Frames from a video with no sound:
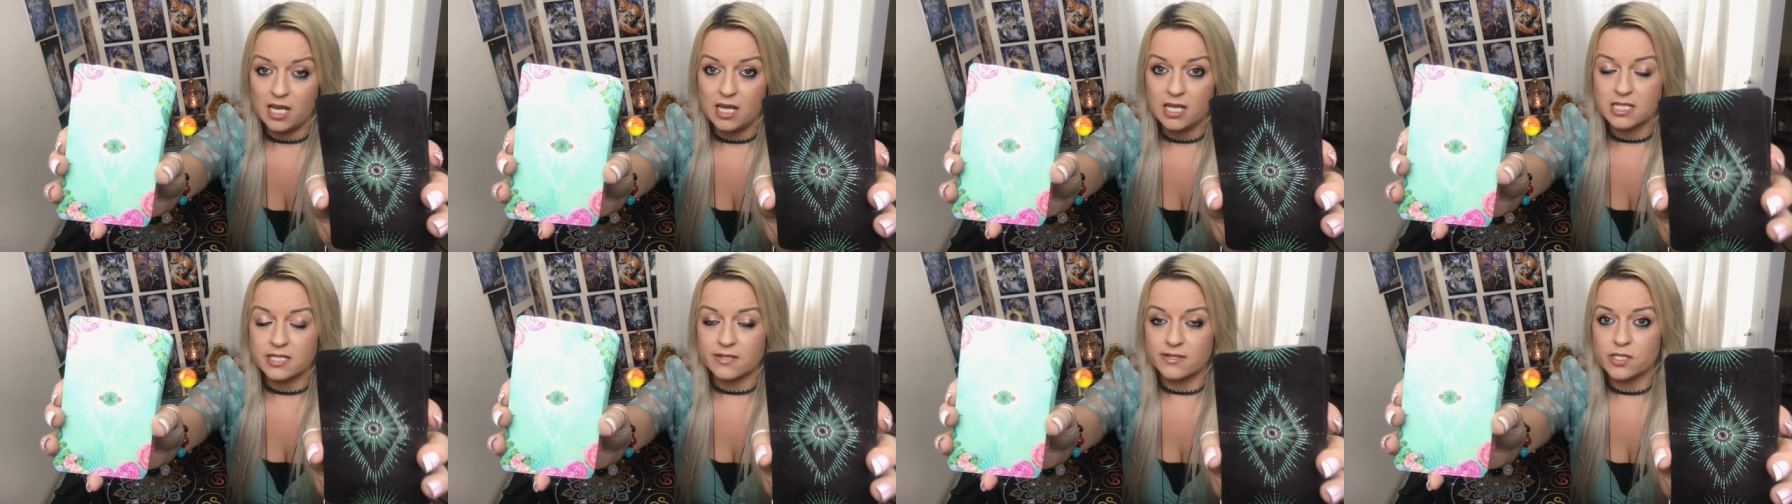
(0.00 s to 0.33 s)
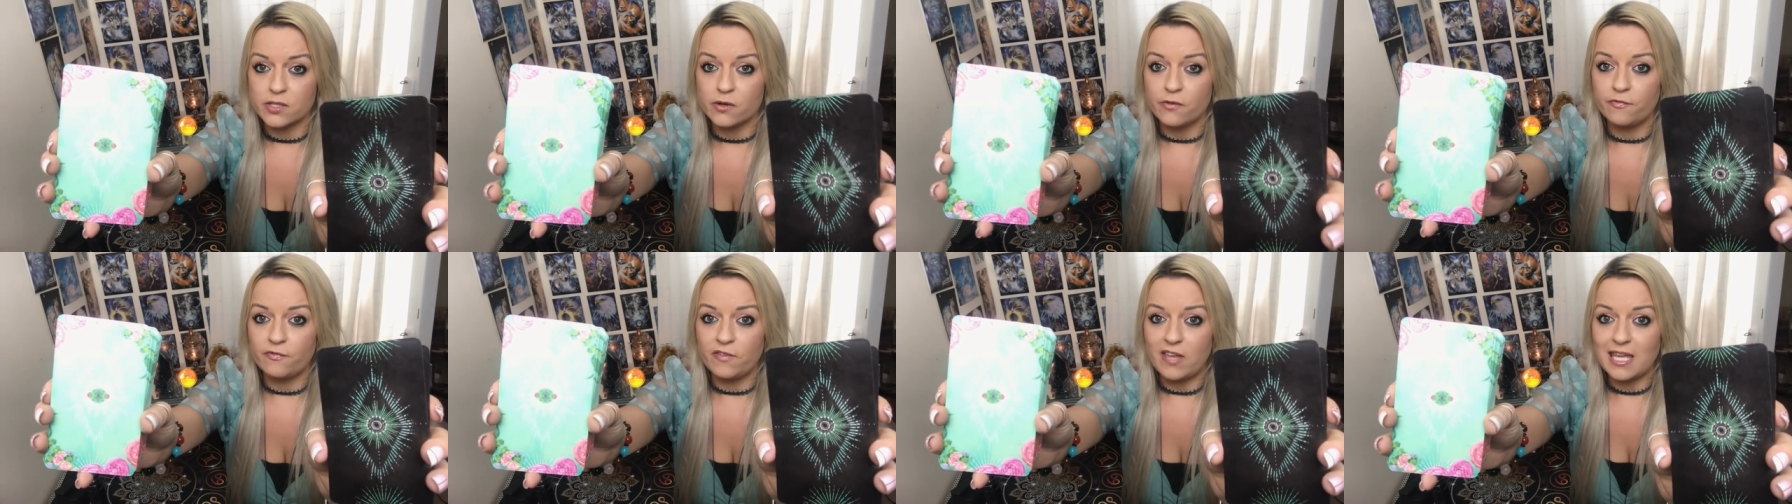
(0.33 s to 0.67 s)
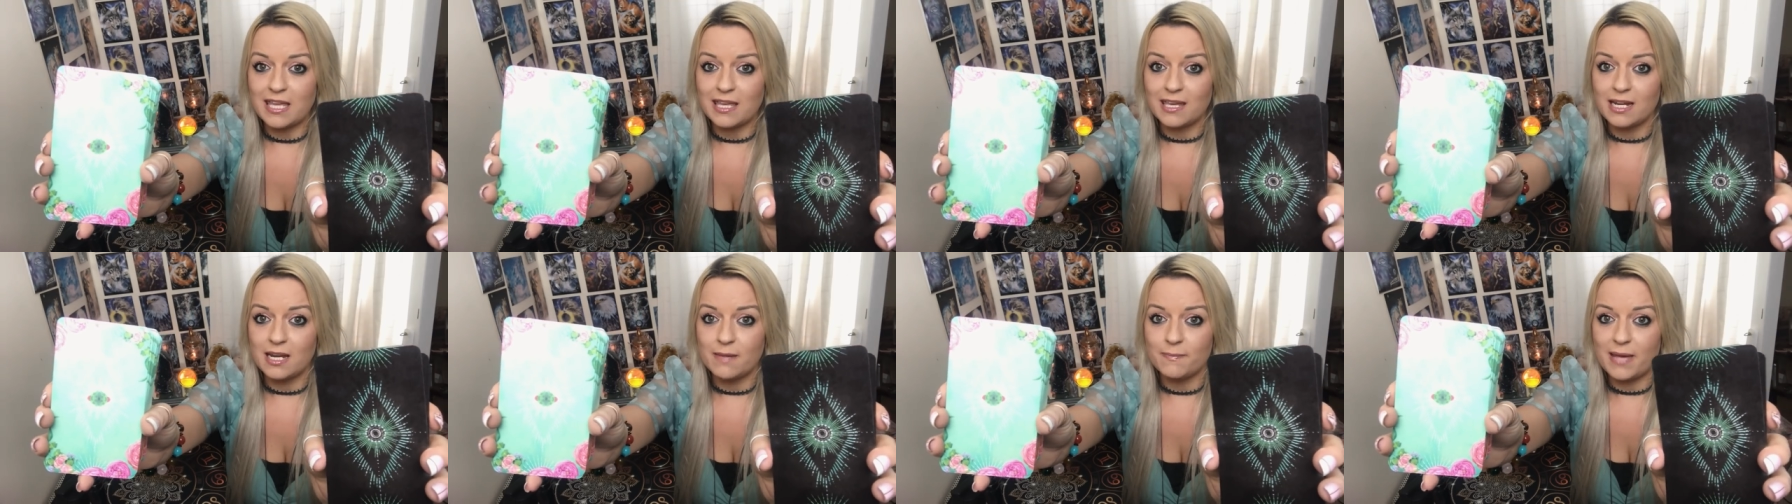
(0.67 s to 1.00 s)
So, as you're
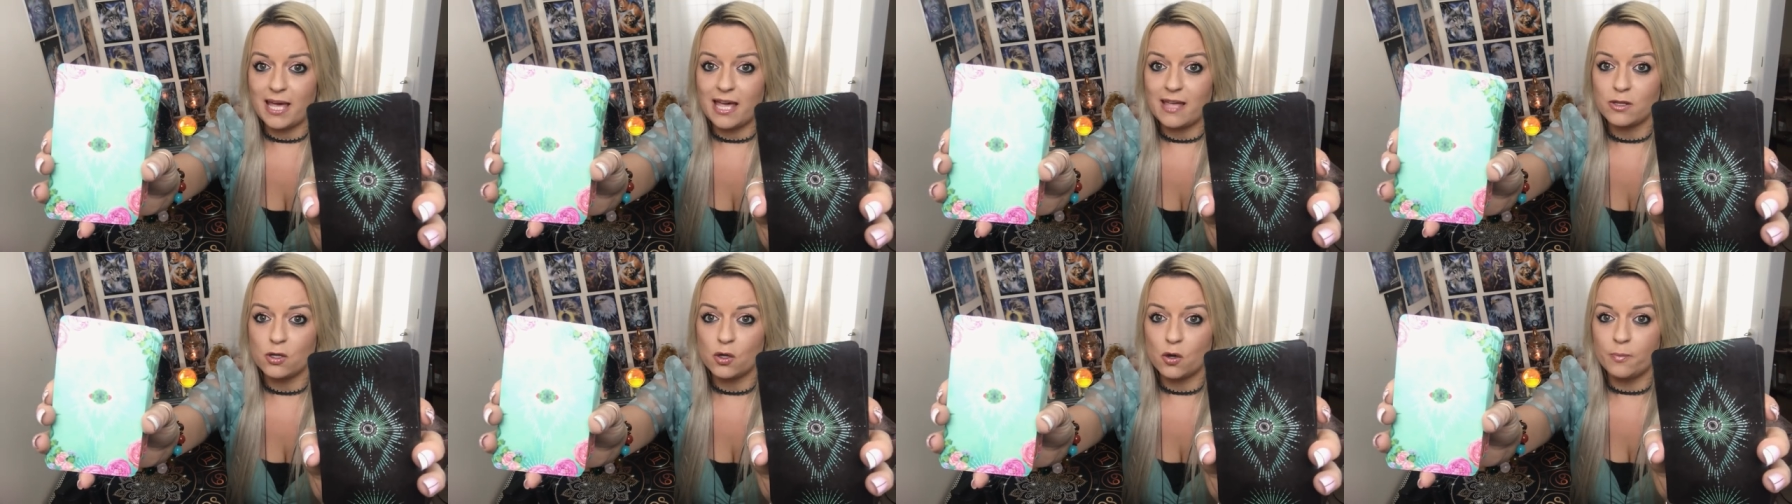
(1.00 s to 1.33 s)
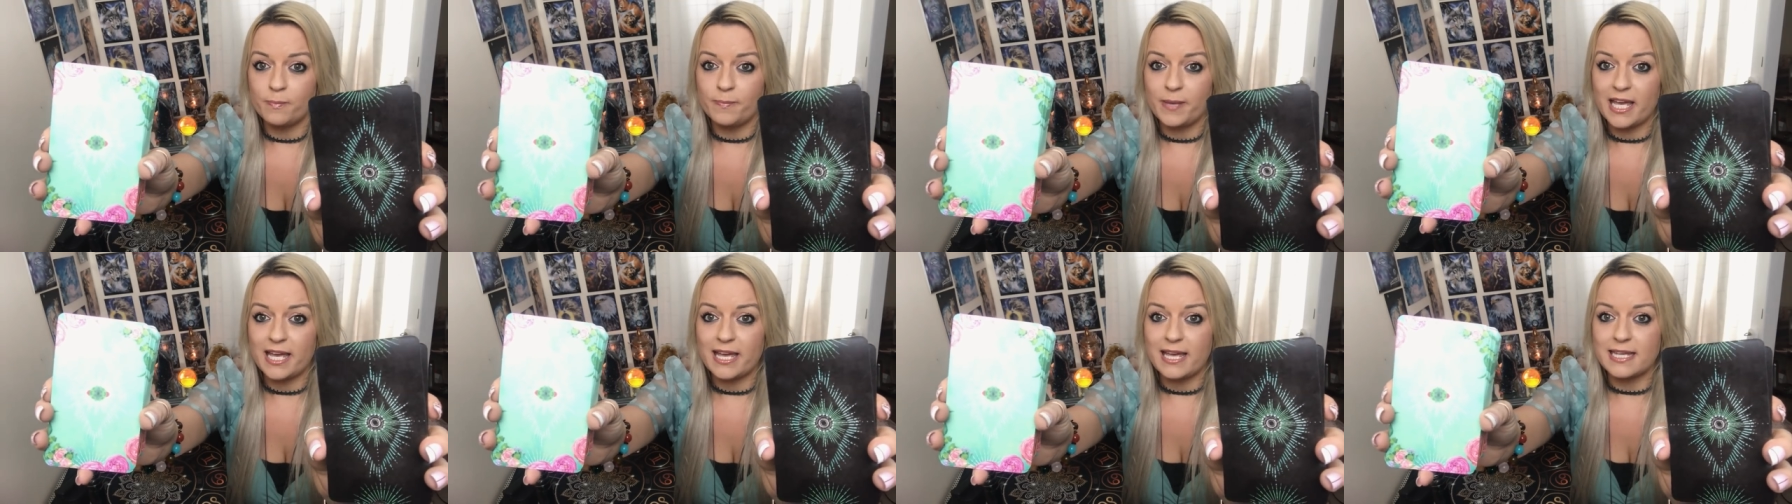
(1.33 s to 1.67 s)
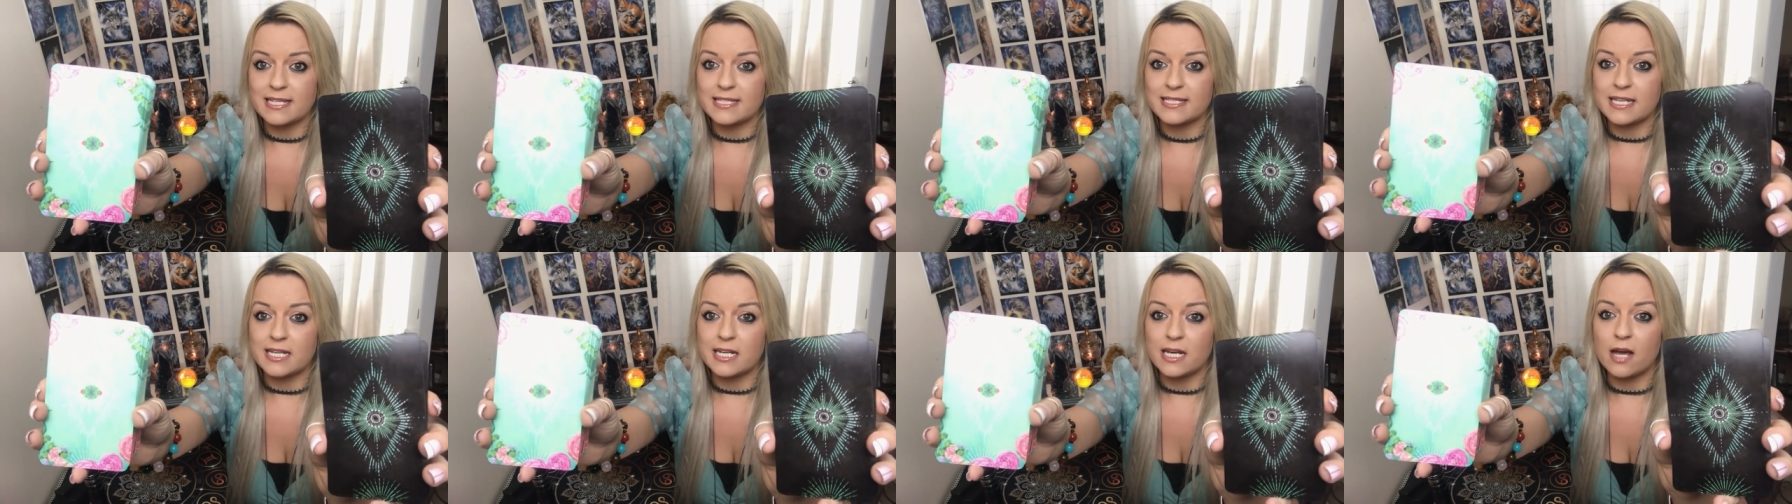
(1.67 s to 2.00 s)
thinking about your
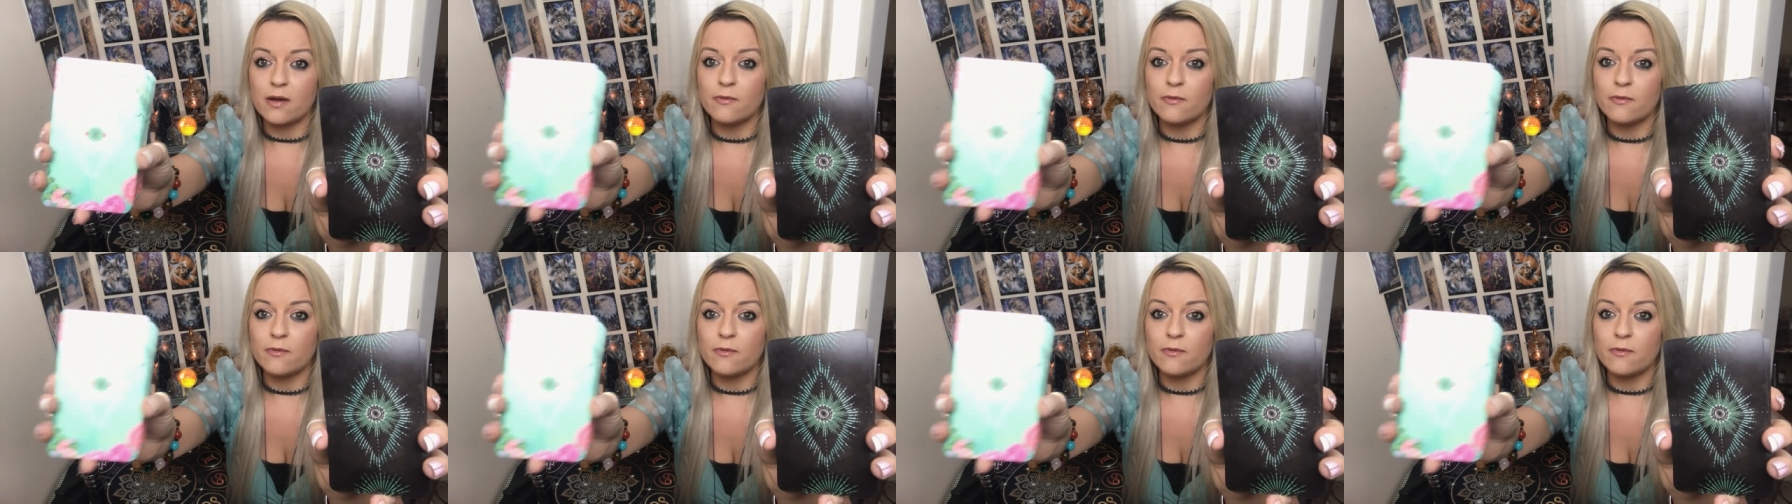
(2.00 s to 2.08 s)
person,